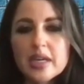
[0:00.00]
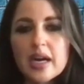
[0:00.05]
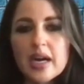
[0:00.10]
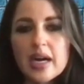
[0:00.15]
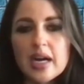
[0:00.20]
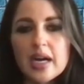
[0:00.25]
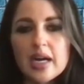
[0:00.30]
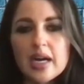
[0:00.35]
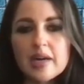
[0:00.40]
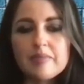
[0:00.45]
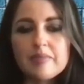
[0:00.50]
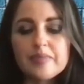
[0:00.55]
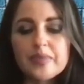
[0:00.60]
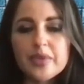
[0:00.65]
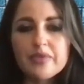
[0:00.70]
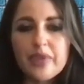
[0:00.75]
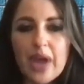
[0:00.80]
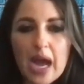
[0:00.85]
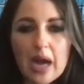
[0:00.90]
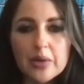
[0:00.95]
um,
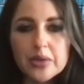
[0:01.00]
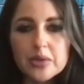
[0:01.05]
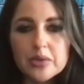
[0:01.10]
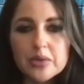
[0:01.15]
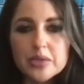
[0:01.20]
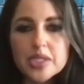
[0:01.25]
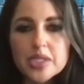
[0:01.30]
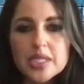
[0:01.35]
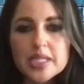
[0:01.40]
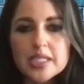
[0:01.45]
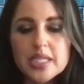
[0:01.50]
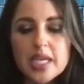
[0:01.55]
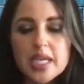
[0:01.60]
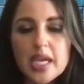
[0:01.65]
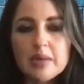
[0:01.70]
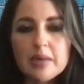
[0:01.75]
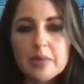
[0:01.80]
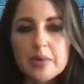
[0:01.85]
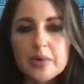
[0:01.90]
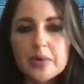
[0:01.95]
value to the
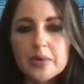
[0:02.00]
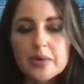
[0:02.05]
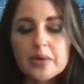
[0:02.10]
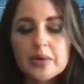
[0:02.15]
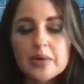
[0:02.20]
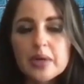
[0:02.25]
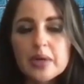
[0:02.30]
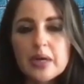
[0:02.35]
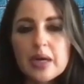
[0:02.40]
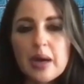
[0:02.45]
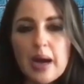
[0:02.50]
table.